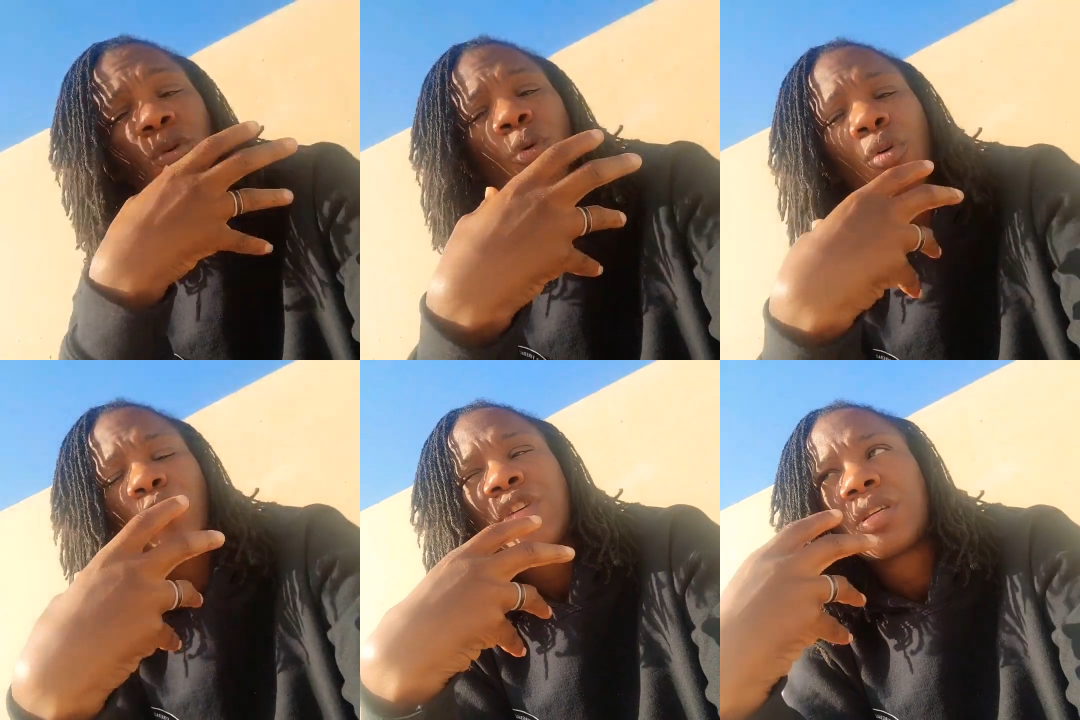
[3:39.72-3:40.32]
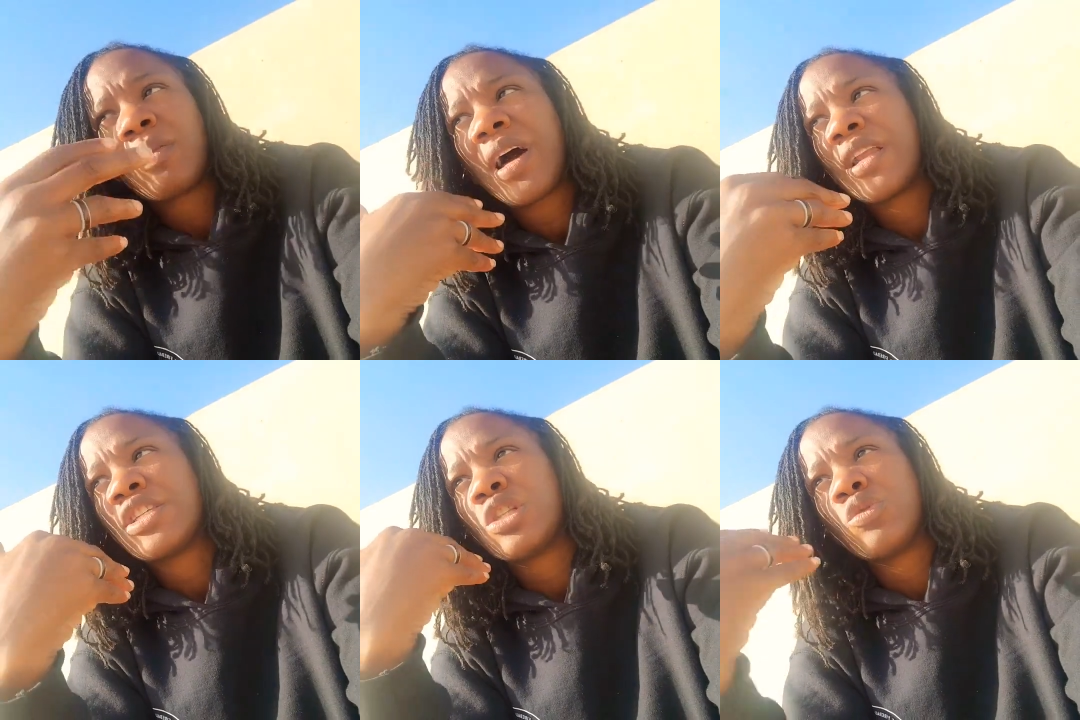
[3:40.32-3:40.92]
offer some
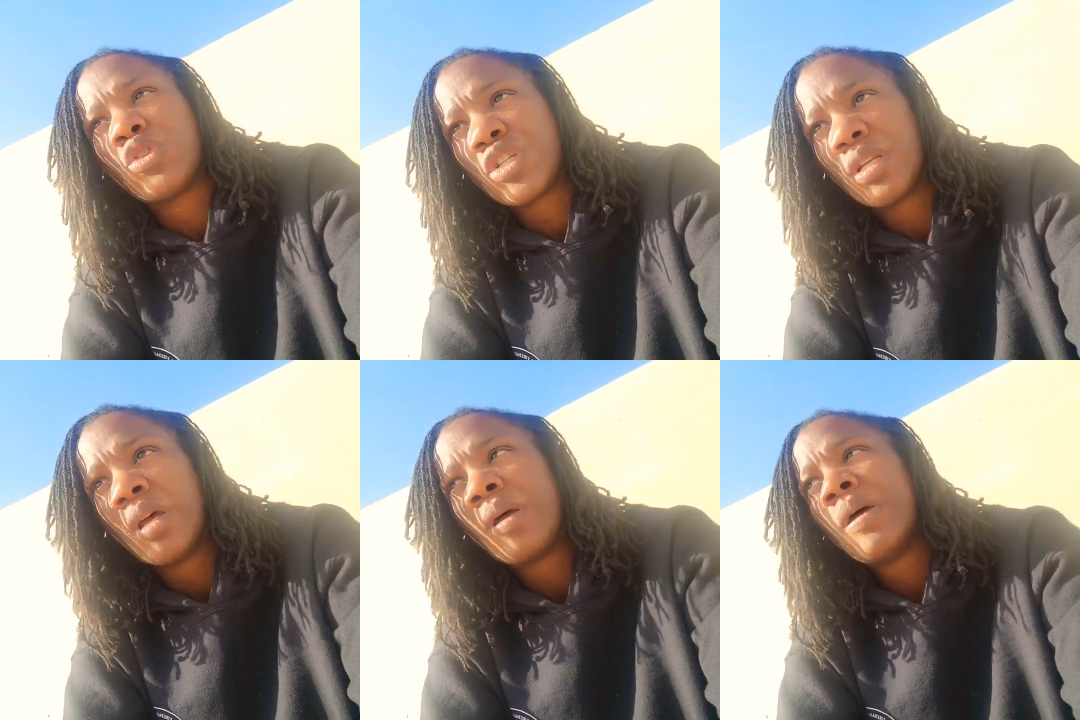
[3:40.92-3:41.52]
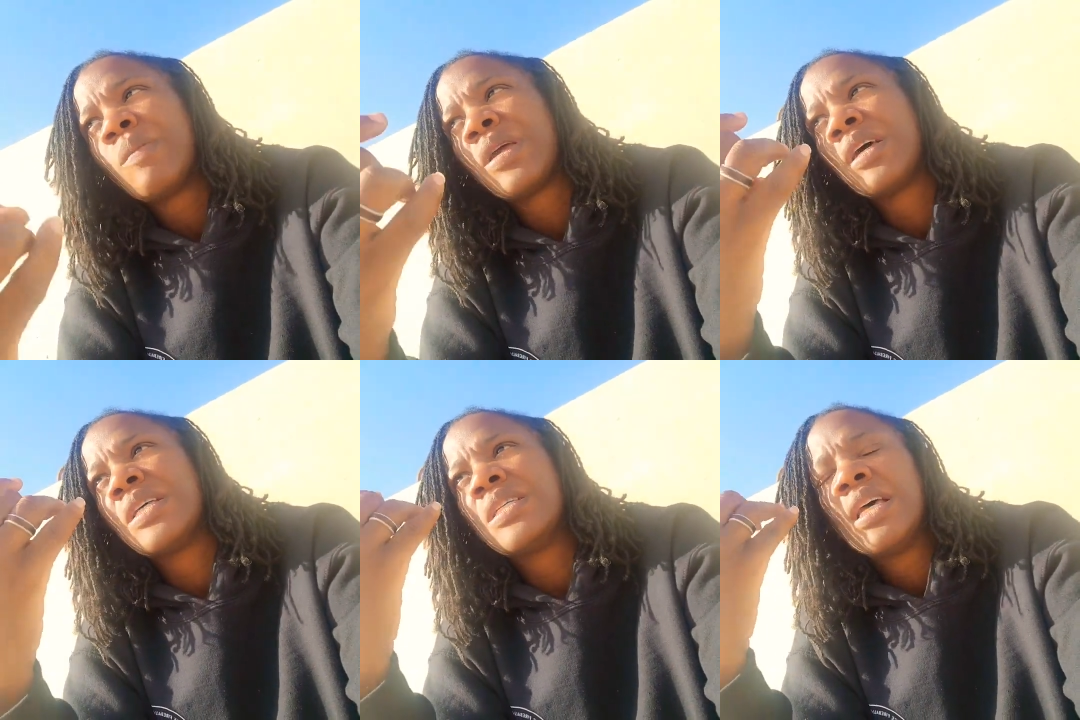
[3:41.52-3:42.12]
kind of solution,
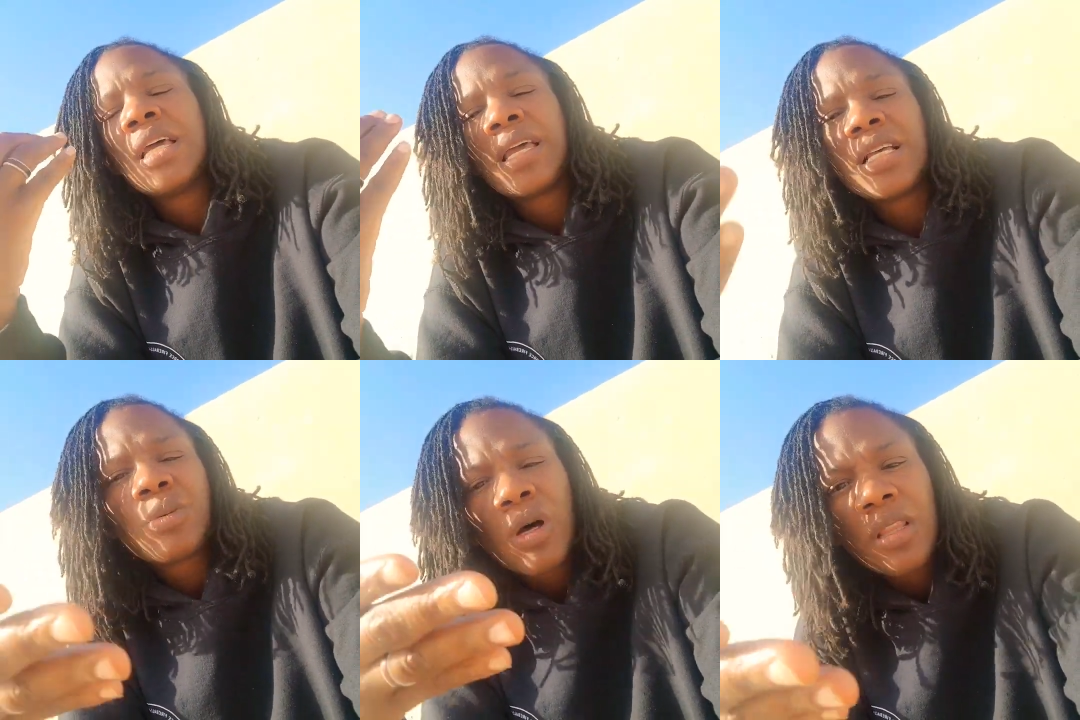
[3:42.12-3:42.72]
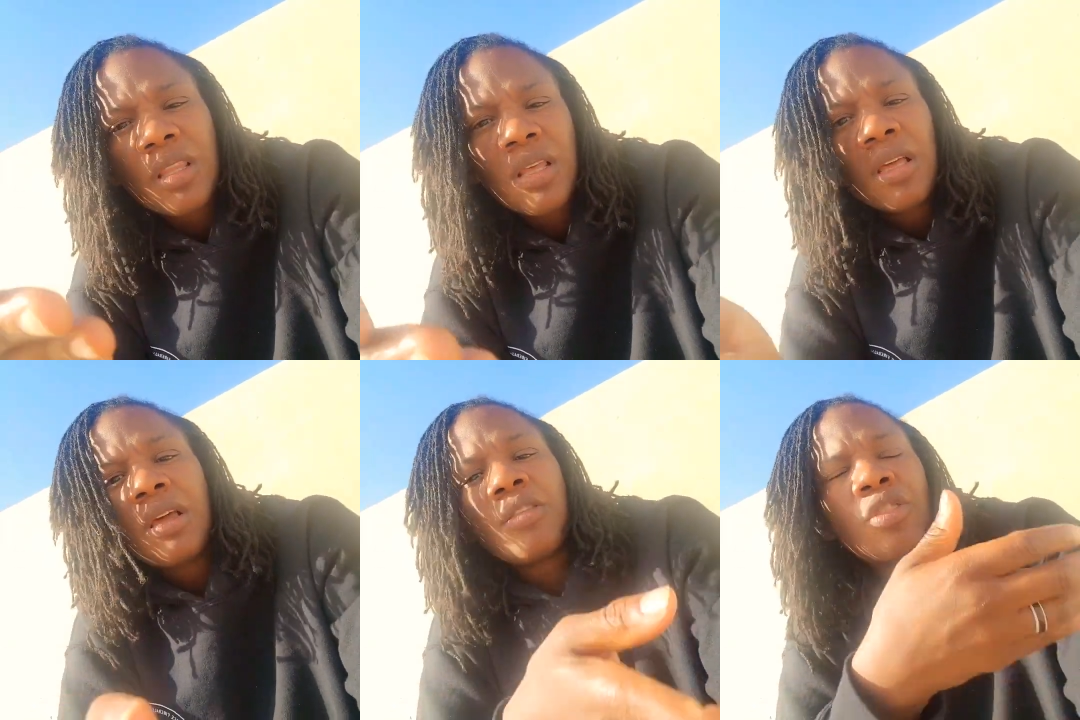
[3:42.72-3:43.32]
because guess what? The